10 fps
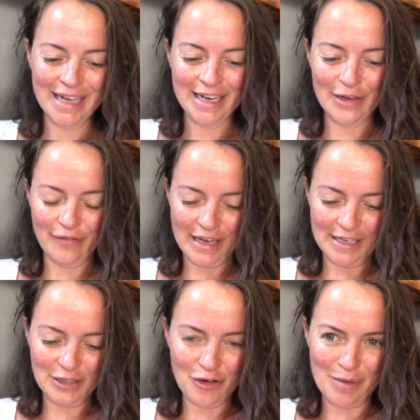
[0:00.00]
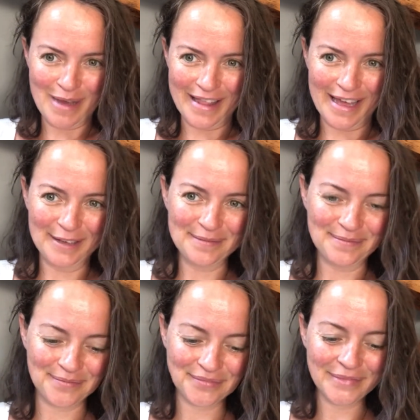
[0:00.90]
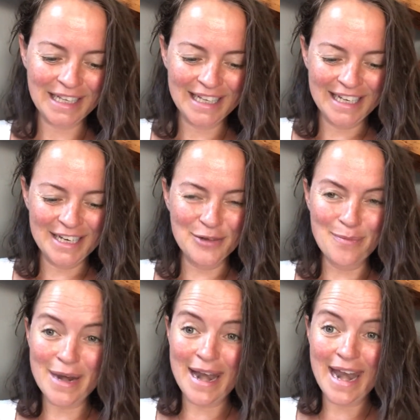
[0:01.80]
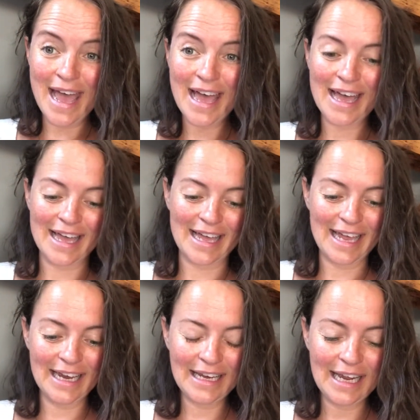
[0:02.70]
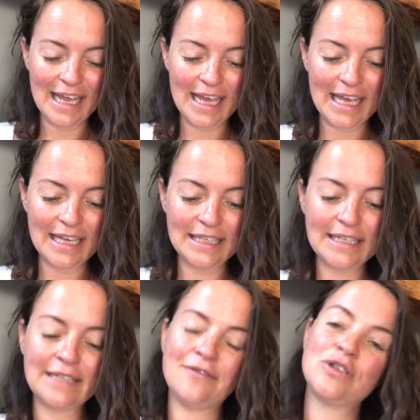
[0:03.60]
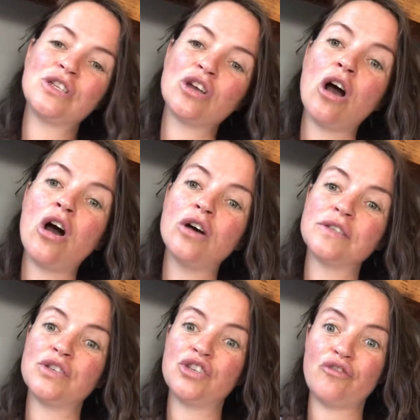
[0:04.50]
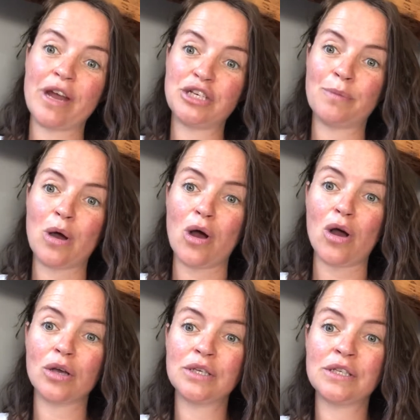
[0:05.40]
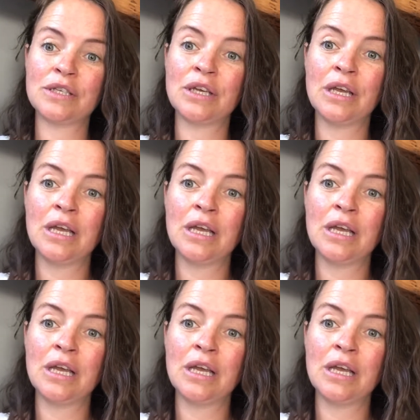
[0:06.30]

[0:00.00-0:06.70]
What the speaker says: Lovely, sorry about that. Number 9 is for scars and stretch marks.